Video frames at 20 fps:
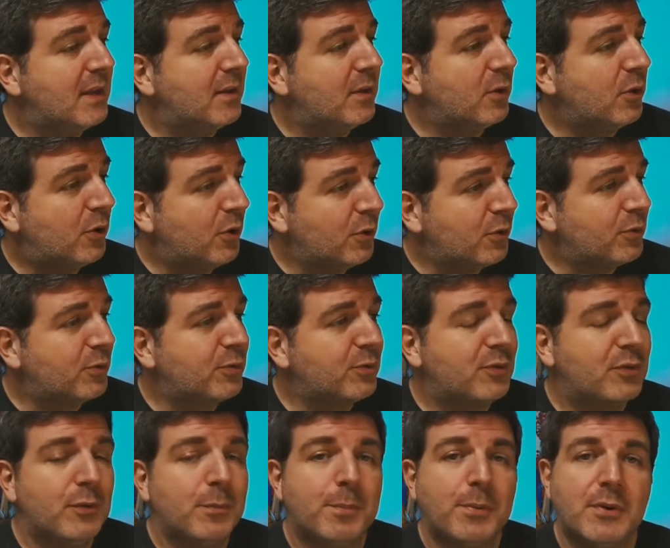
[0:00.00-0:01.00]
Go to
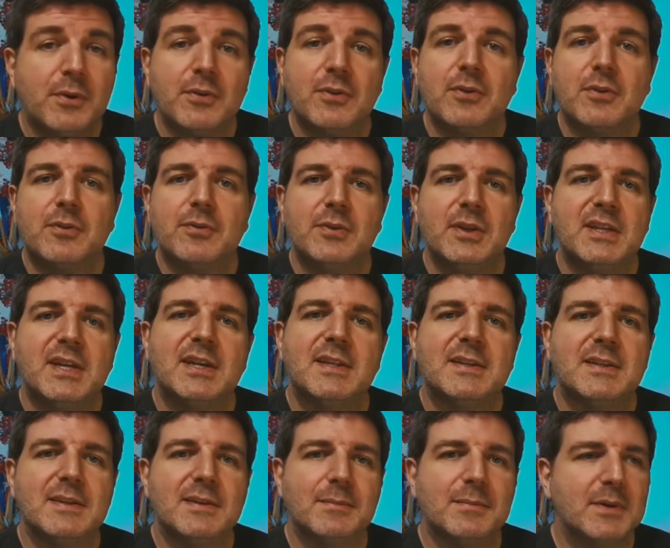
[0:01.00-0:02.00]
support the Krita
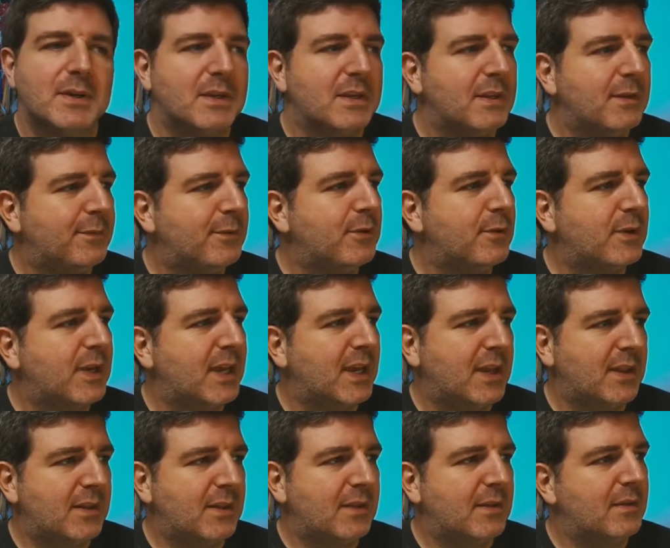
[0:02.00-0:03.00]
team if you
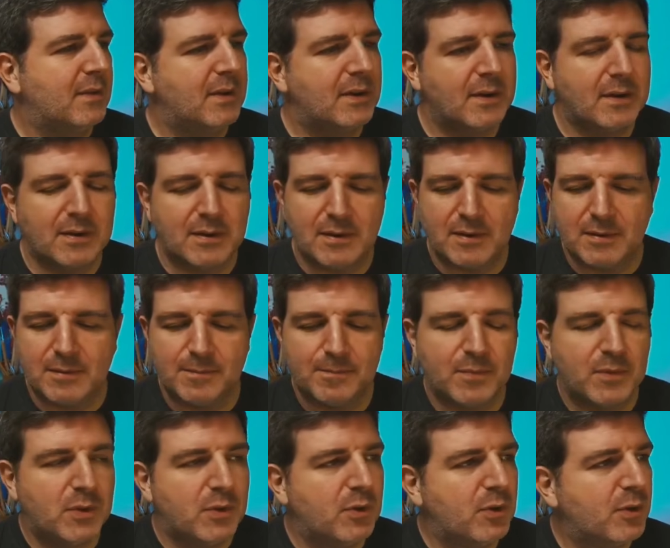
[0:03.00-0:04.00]
can.
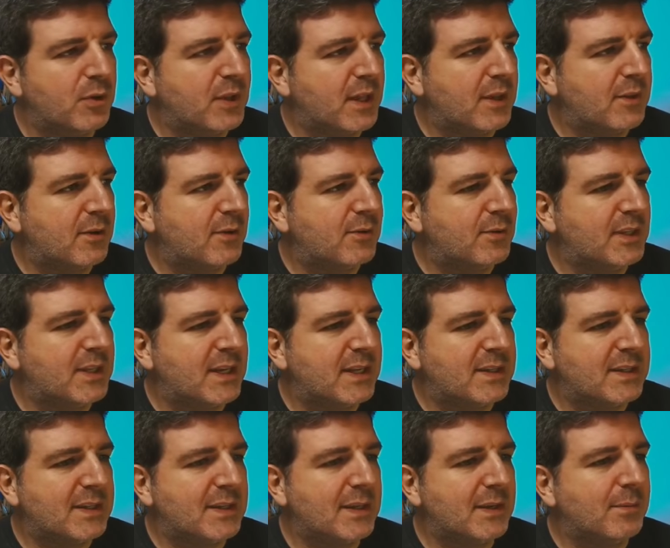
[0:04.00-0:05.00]
You know that the Krita
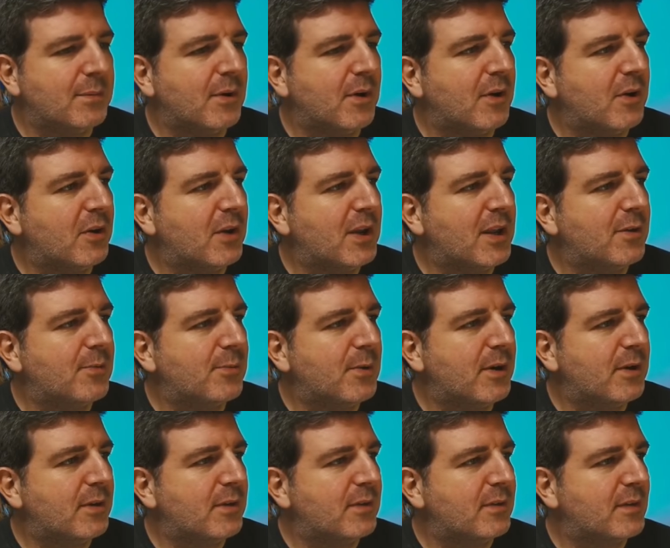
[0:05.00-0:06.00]
team only
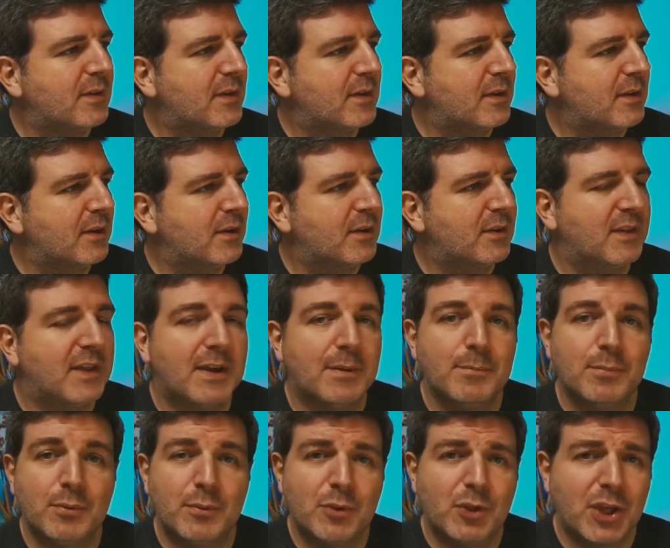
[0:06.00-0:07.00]
runs their
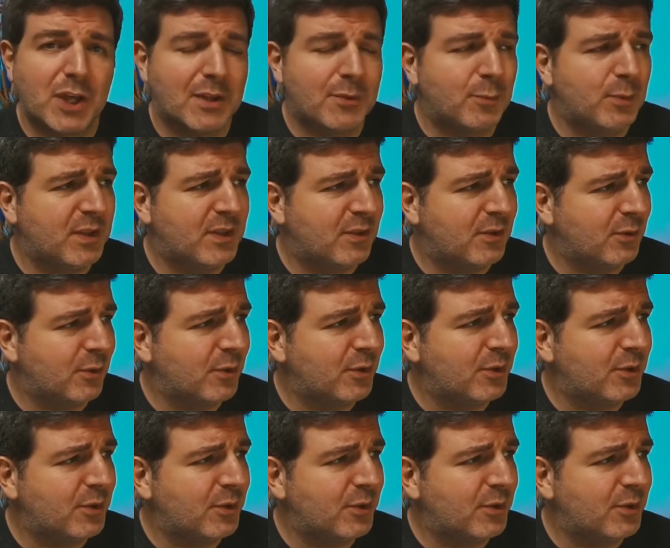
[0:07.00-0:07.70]
budget with your